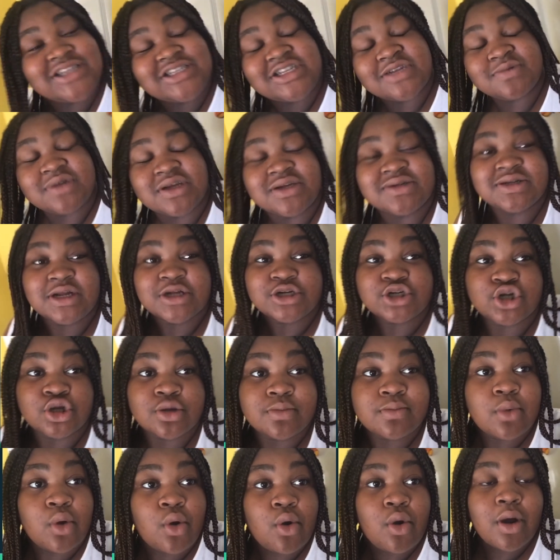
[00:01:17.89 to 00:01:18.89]
sometimes I do
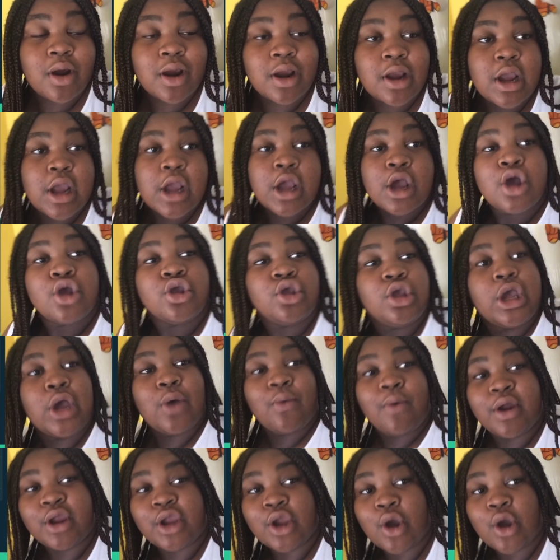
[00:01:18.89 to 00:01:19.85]
more. You can work your